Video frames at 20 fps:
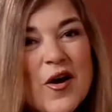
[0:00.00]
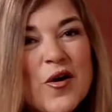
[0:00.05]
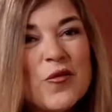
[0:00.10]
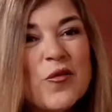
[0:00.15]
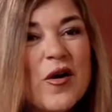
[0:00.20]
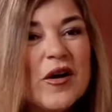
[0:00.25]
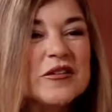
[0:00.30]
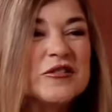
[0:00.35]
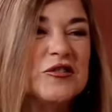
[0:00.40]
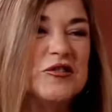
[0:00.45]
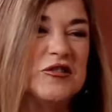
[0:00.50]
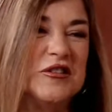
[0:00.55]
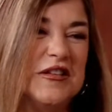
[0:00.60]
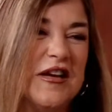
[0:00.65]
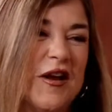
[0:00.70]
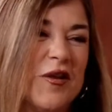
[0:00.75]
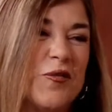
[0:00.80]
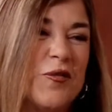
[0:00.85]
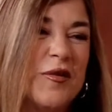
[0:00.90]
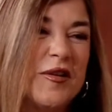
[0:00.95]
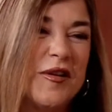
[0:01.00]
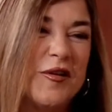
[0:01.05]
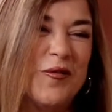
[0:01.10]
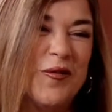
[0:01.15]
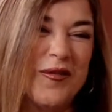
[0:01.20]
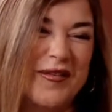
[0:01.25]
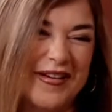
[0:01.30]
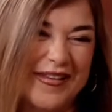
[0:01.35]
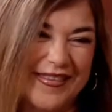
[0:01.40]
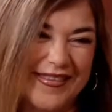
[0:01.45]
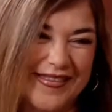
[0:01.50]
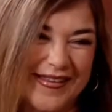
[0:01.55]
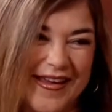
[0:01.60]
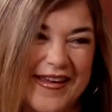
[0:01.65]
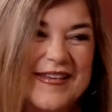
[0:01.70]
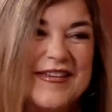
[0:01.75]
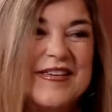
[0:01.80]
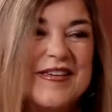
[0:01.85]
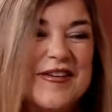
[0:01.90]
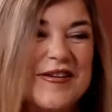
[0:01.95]
Well, Georgina, I really want to
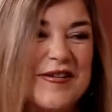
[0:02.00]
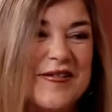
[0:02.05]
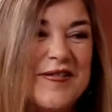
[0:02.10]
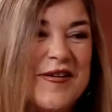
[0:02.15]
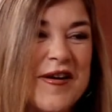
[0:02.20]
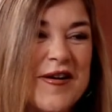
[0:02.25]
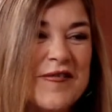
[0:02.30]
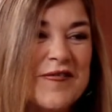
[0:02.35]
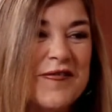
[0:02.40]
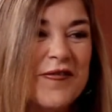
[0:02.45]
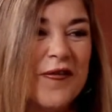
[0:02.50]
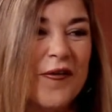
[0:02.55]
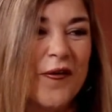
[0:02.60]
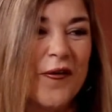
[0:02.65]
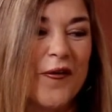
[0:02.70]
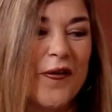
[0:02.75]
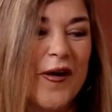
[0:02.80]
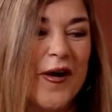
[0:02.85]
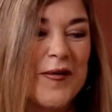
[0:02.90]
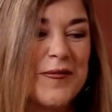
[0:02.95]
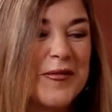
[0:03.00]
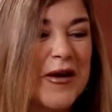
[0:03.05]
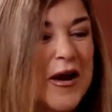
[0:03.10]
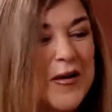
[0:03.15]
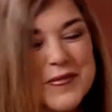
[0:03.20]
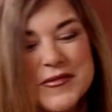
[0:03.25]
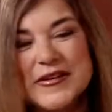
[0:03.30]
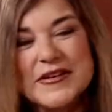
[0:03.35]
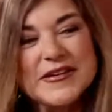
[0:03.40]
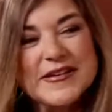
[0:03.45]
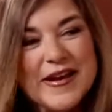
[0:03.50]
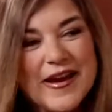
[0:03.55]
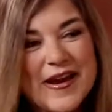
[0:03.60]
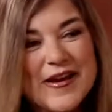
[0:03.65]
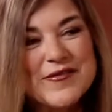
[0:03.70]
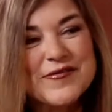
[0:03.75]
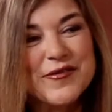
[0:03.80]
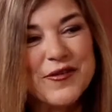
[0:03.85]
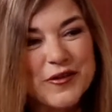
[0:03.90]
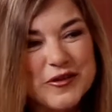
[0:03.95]
thank you for coming
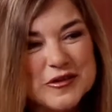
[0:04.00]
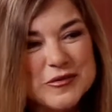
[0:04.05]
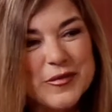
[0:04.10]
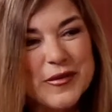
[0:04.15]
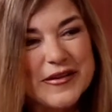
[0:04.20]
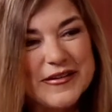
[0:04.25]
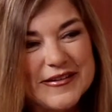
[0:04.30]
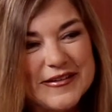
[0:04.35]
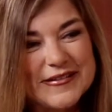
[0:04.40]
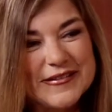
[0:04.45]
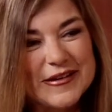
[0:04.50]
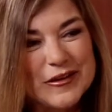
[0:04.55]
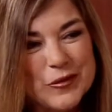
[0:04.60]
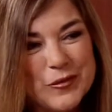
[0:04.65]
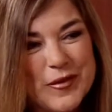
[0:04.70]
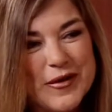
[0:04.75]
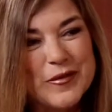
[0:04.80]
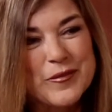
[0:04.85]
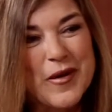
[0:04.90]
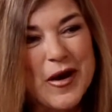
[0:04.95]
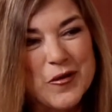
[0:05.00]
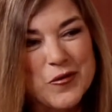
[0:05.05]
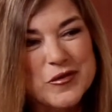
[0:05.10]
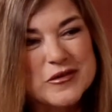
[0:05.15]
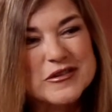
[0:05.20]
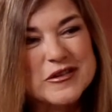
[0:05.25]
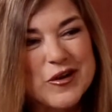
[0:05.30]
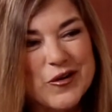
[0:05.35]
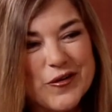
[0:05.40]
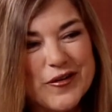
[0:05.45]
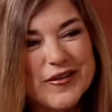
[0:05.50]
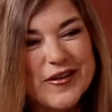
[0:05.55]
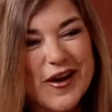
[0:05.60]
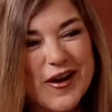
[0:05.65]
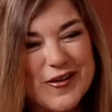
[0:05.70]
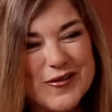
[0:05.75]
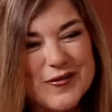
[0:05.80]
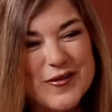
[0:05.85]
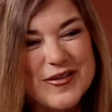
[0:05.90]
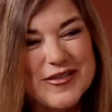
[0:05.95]
today and for explaining a little bit about what's going
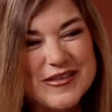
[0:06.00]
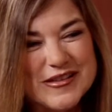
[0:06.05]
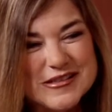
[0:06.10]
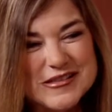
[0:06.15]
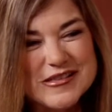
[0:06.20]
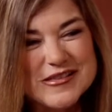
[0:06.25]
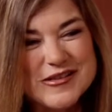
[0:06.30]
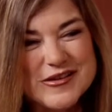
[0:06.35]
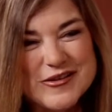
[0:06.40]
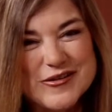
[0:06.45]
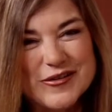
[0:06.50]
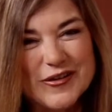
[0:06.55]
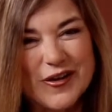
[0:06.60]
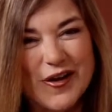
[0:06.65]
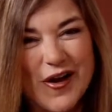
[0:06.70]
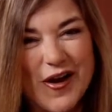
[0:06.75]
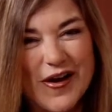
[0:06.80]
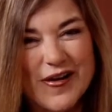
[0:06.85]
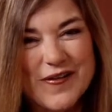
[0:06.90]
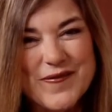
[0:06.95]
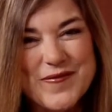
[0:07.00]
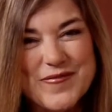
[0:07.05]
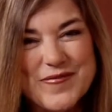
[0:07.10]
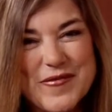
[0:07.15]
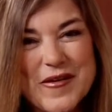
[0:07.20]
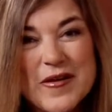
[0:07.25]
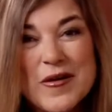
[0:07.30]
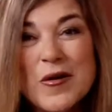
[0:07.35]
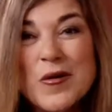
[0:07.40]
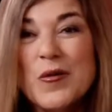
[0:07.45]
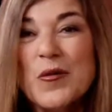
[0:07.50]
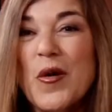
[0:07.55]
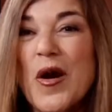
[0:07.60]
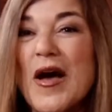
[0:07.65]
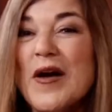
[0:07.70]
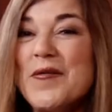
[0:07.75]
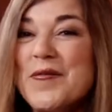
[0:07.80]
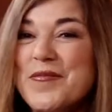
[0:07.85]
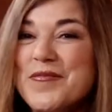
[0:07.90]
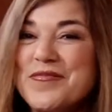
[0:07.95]
on with this new law.
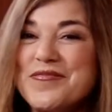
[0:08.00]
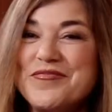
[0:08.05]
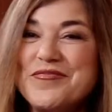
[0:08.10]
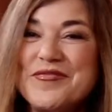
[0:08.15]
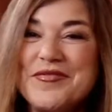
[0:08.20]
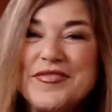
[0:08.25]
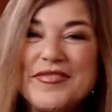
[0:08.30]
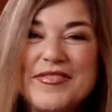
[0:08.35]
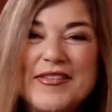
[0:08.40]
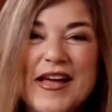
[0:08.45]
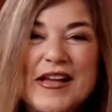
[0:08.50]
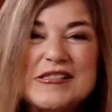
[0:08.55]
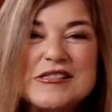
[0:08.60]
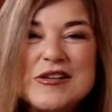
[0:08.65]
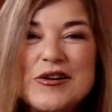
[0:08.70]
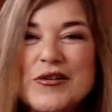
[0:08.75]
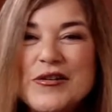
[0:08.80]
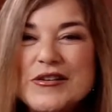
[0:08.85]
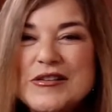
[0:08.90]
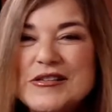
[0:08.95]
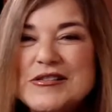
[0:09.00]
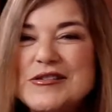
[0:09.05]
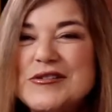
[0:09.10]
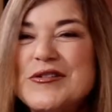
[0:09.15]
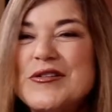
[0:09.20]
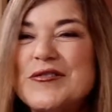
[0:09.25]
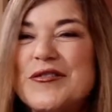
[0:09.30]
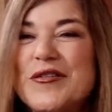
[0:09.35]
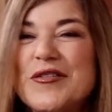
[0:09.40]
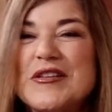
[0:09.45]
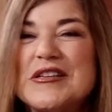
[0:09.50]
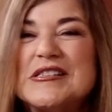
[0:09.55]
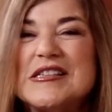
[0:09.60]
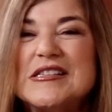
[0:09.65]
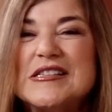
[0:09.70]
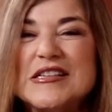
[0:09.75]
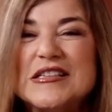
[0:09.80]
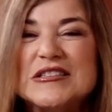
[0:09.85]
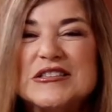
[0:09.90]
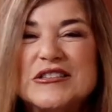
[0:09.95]
Well, that's going to do it for this
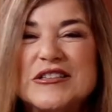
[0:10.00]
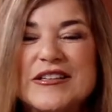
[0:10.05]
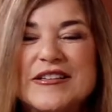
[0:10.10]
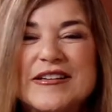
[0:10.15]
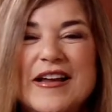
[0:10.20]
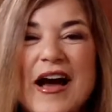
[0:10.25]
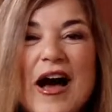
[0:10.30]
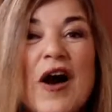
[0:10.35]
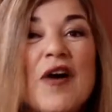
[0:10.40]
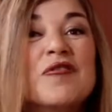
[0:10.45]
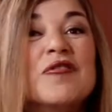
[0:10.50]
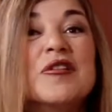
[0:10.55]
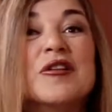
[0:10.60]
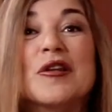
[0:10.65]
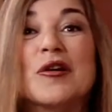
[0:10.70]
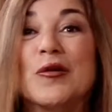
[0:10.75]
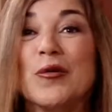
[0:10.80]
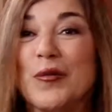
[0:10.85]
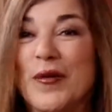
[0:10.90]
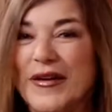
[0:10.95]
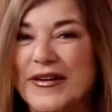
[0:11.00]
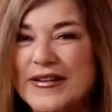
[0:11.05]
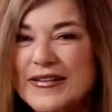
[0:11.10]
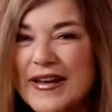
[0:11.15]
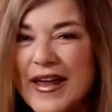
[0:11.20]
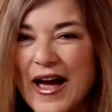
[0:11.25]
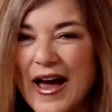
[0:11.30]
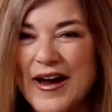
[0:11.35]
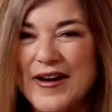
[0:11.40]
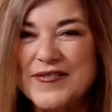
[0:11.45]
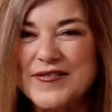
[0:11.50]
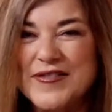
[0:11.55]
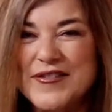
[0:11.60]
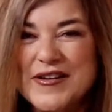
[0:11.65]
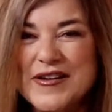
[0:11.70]
edition of Loretta Live.